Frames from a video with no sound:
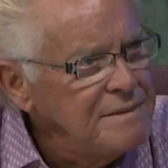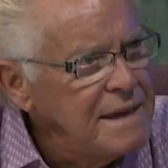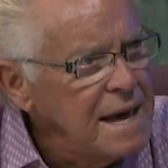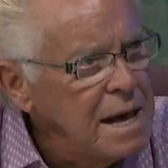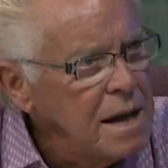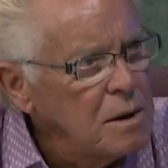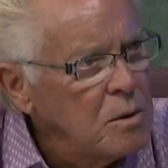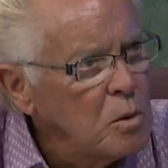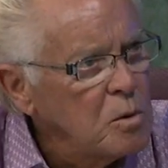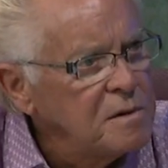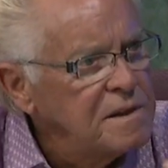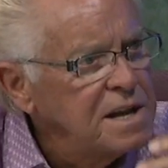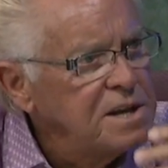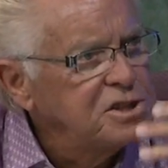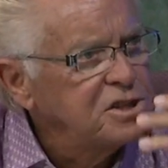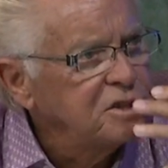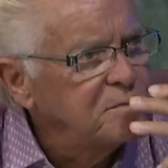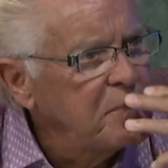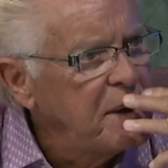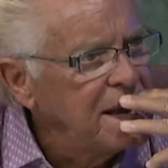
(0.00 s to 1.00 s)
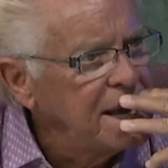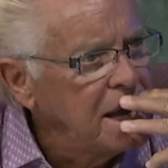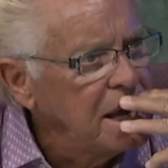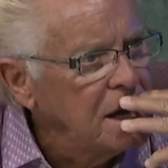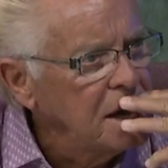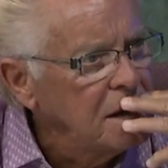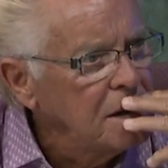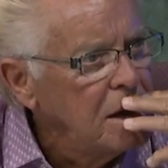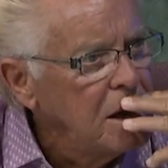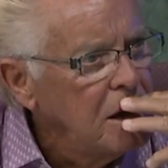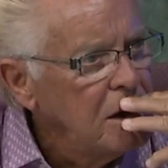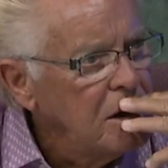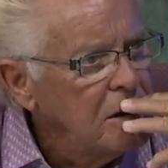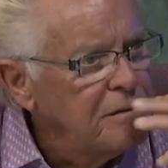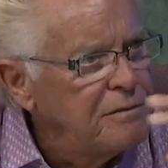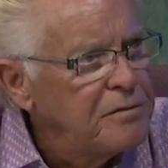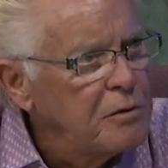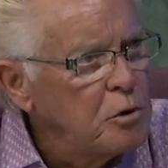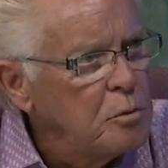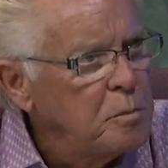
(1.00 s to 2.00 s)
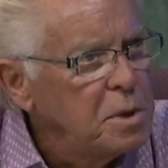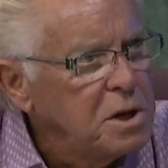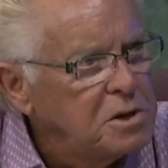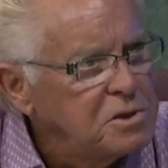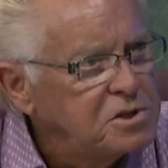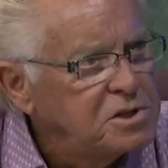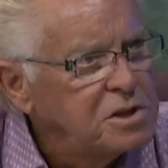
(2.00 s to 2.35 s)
that, or are they just making a, a verbiage?